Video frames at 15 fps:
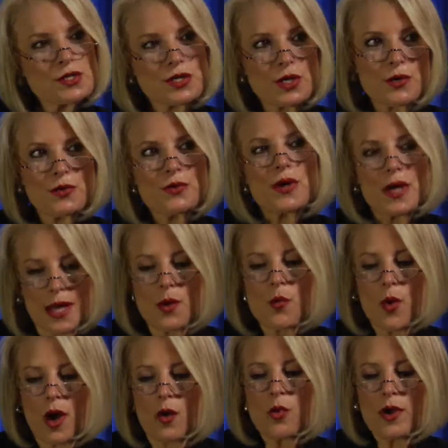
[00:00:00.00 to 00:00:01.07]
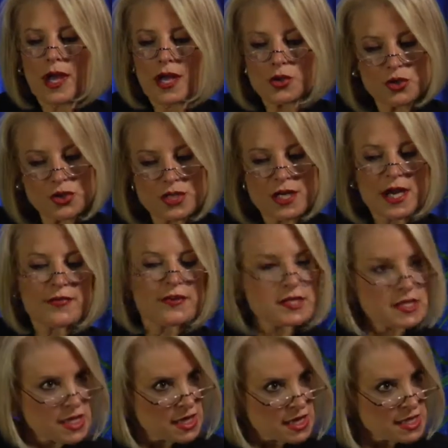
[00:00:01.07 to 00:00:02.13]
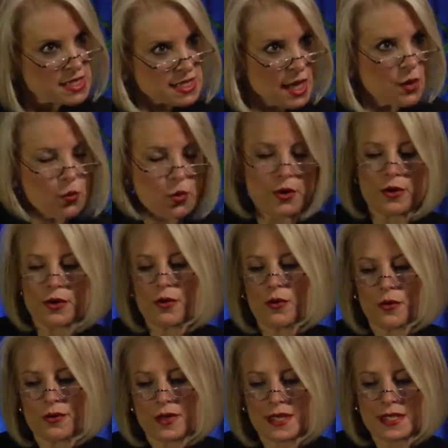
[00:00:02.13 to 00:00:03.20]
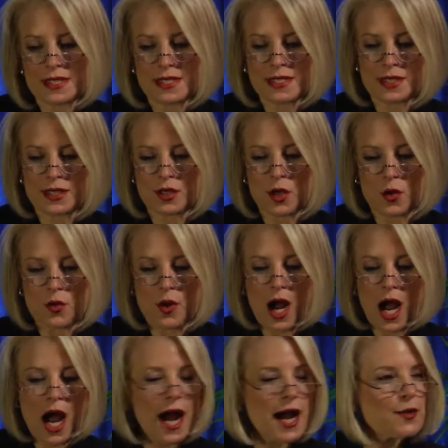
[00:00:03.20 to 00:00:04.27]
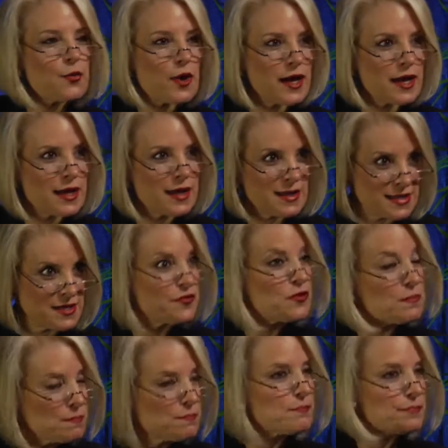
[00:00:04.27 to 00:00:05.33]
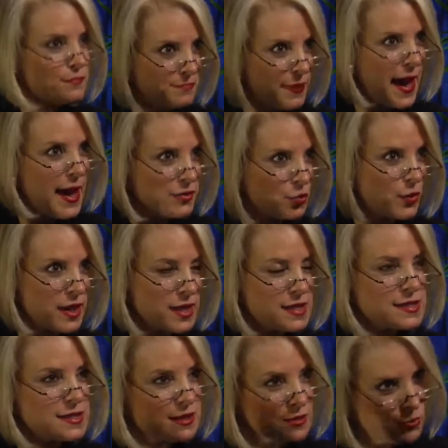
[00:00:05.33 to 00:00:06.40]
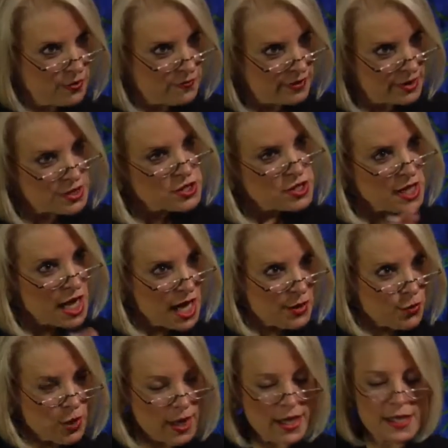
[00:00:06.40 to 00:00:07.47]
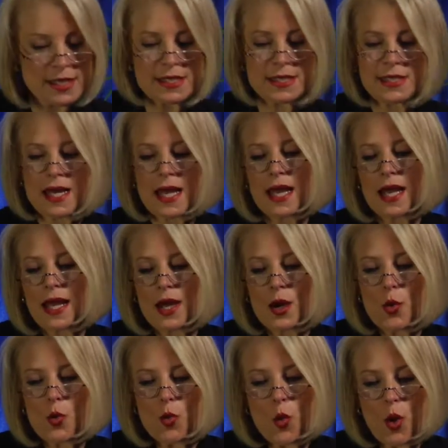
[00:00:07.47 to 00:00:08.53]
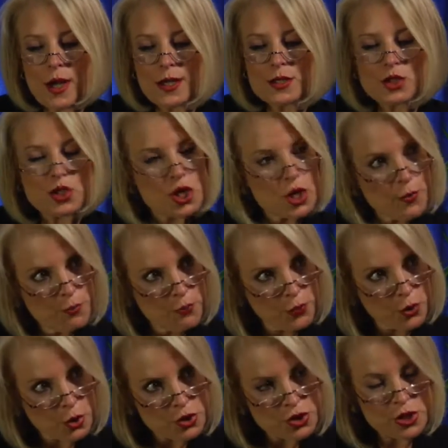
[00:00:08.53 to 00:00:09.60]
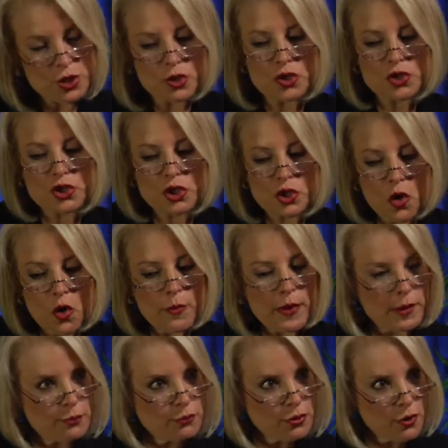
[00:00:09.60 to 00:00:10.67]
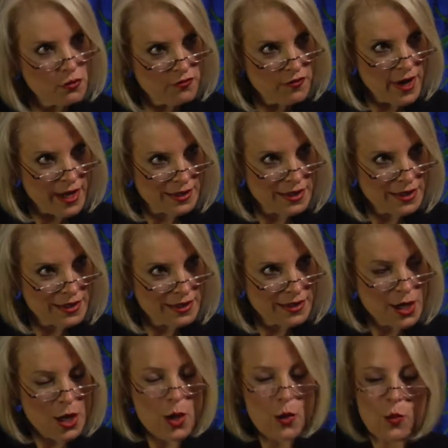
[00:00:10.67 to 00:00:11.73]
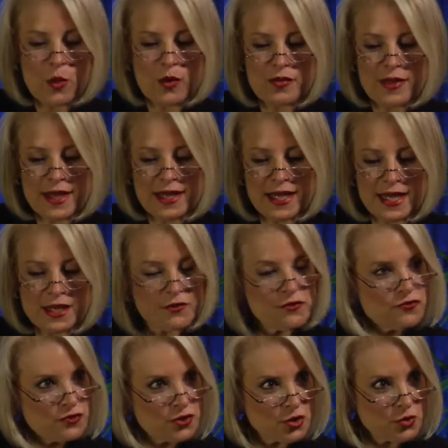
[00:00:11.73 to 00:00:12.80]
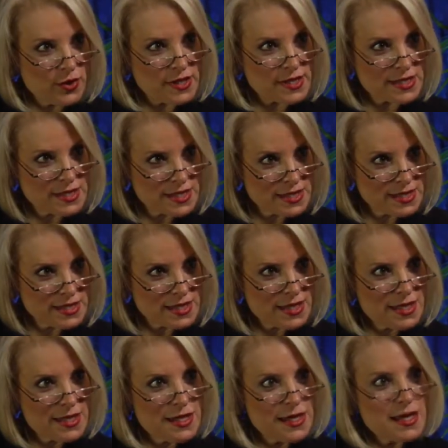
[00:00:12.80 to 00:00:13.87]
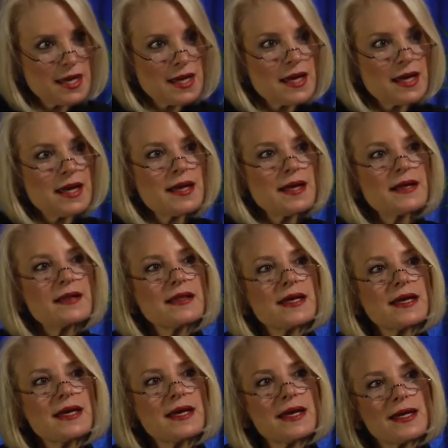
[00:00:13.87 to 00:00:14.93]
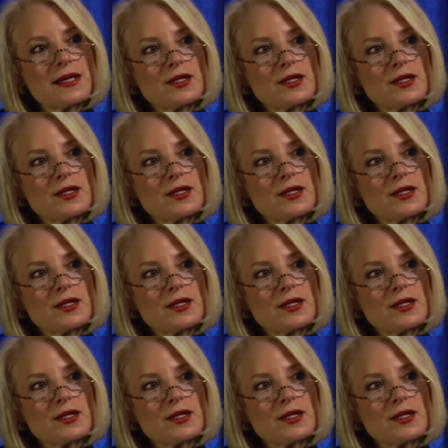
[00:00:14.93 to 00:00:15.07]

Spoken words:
So while we understand this network or this, you know, highway, different pathways equivalent to the highways, one's personal genomic profiling will then influence the